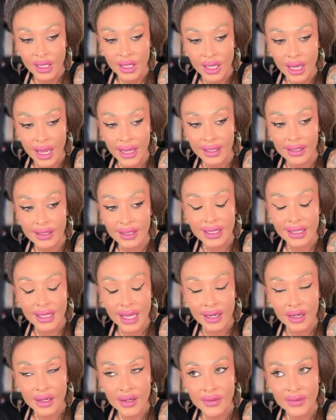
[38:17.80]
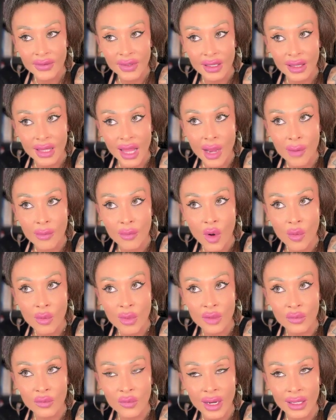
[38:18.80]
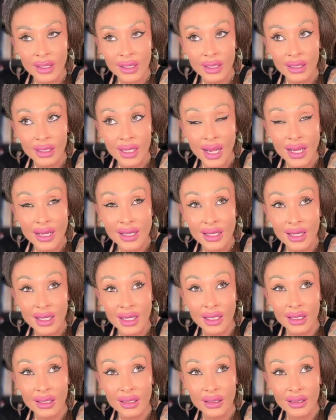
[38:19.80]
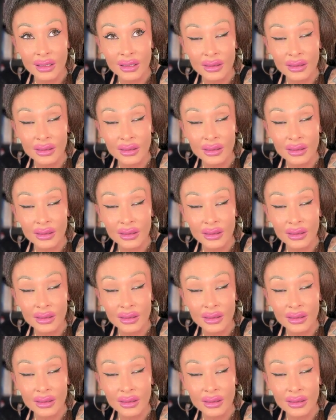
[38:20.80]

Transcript: And instead of in that moment recognizing,